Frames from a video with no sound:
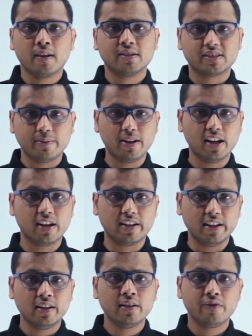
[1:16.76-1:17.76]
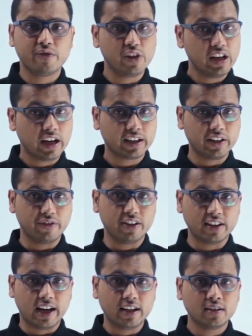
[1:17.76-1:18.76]
Similarly, we are given
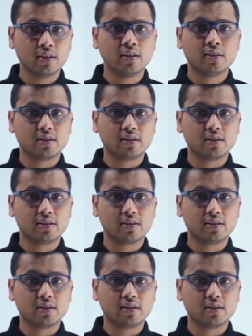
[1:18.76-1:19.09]
that